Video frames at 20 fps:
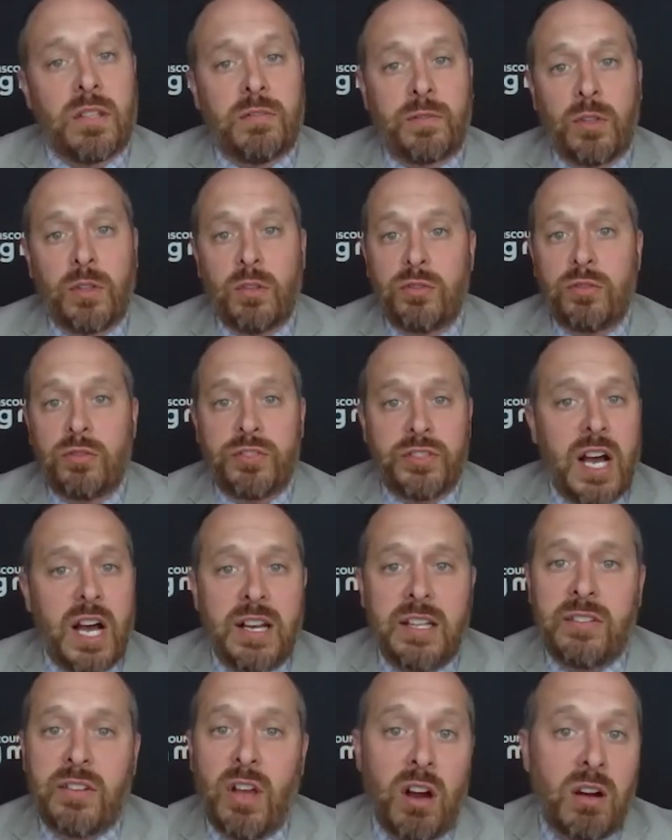the flu
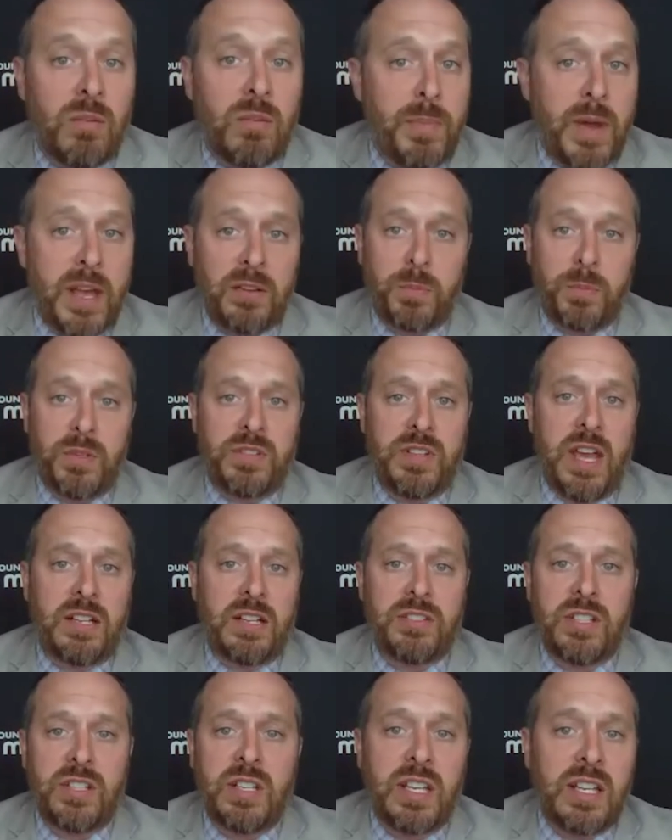shot is our best
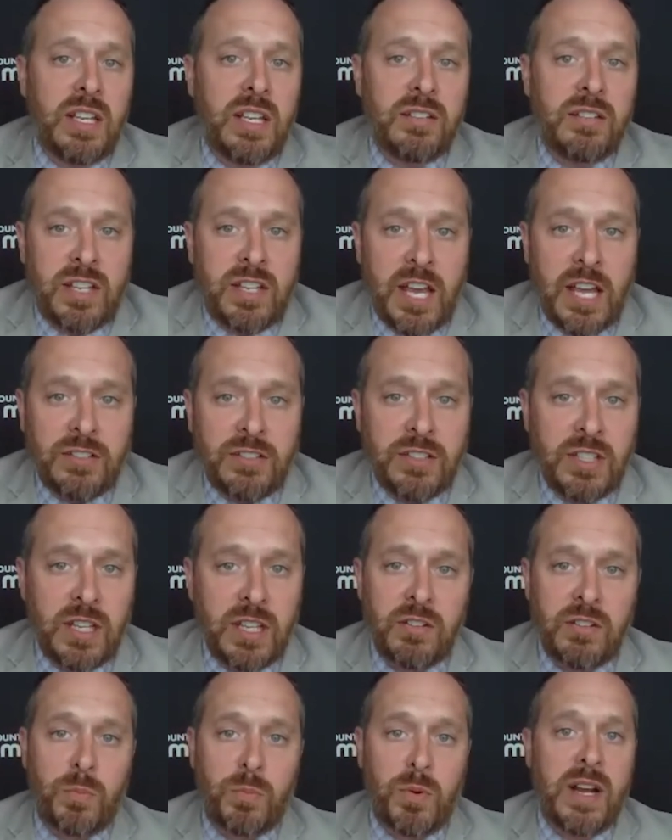protection against
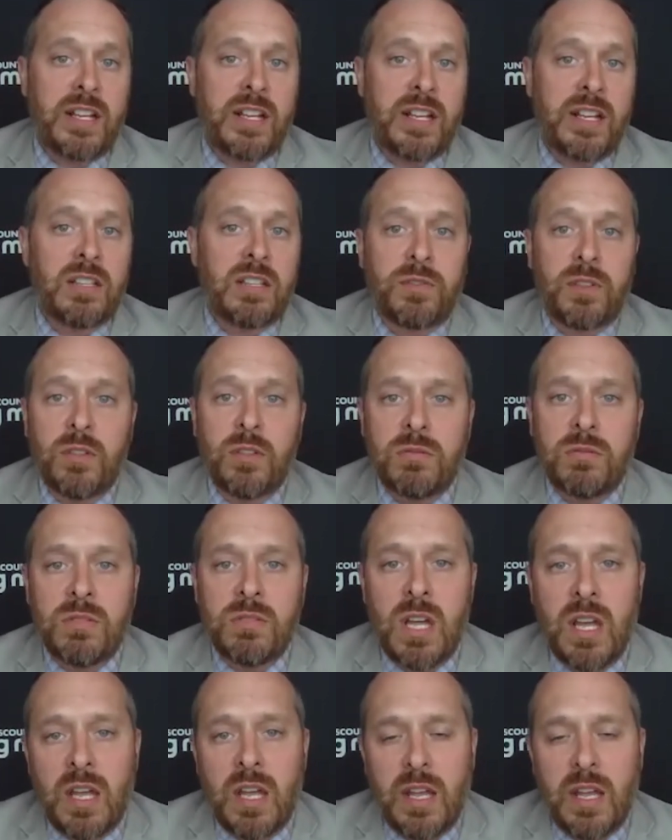catching and spreading the flu.